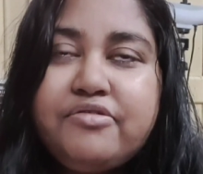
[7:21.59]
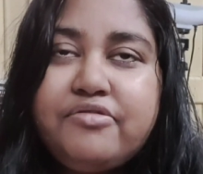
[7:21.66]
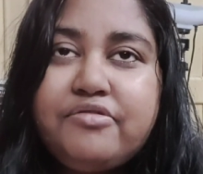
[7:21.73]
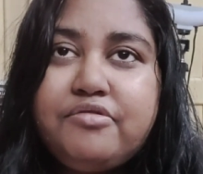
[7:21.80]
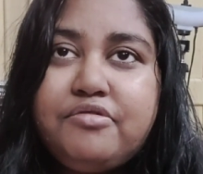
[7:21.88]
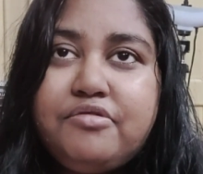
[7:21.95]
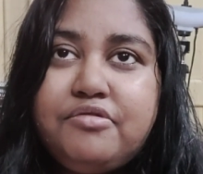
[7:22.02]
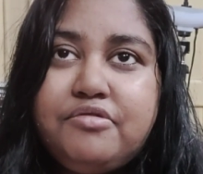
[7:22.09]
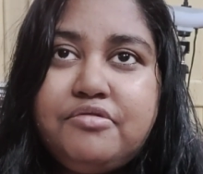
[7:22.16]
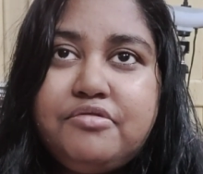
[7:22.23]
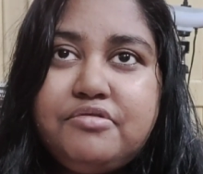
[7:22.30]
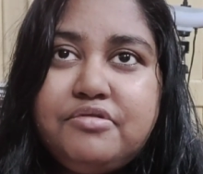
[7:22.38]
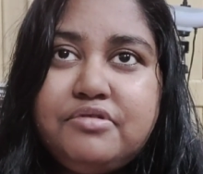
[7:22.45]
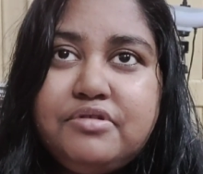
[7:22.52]

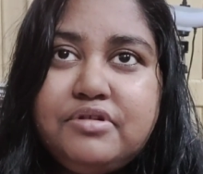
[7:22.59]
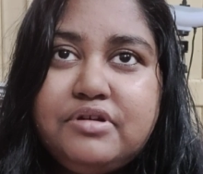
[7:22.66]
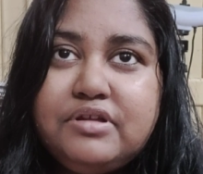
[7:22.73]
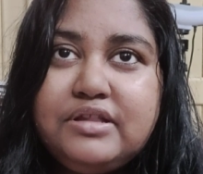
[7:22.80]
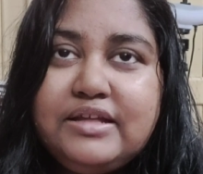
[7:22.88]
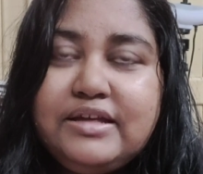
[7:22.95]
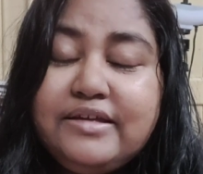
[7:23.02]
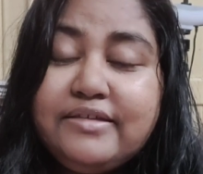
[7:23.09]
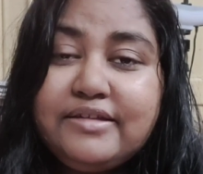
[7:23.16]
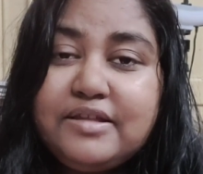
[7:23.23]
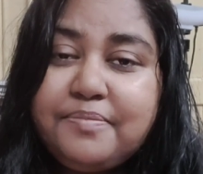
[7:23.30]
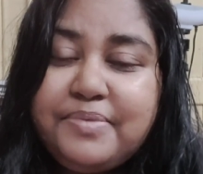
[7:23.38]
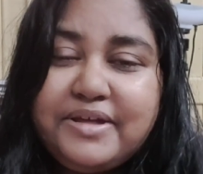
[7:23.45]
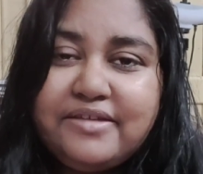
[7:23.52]
So these
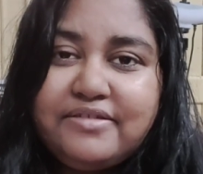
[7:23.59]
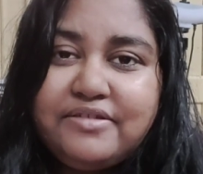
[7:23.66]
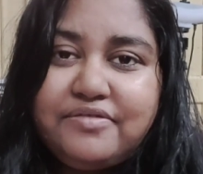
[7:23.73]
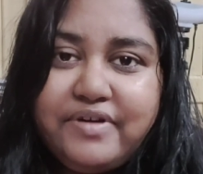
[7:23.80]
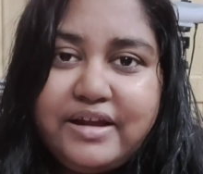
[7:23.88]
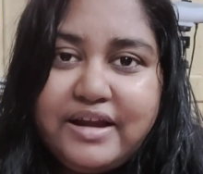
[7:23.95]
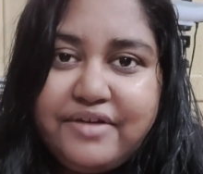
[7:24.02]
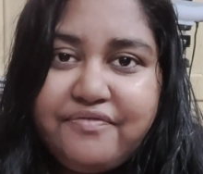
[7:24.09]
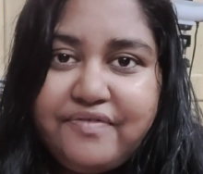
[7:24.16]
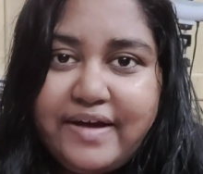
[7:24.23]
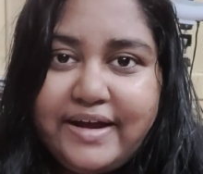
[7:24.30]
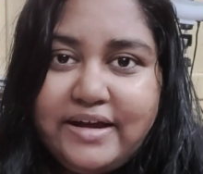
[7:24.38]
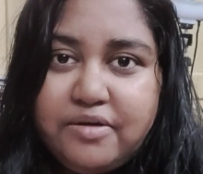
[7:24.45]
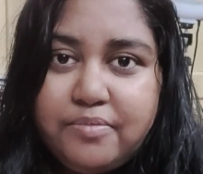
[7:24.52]
are the places where I
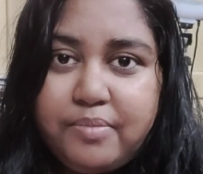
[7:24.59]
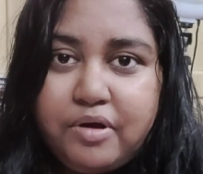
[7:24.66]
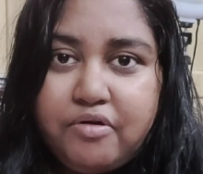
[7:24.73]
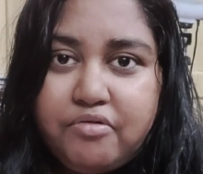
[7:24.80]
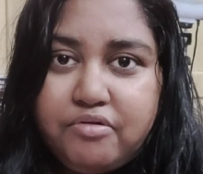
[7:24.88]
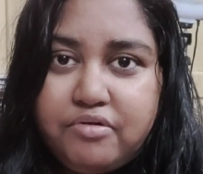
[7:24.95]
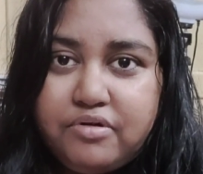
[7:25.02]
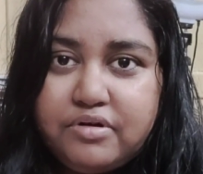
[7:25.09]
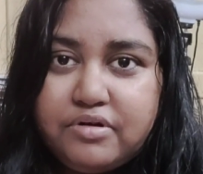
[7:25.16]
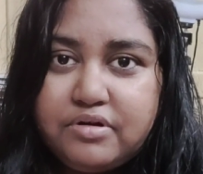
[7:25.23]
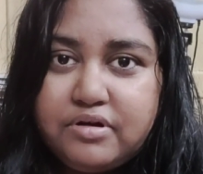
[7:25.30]
find about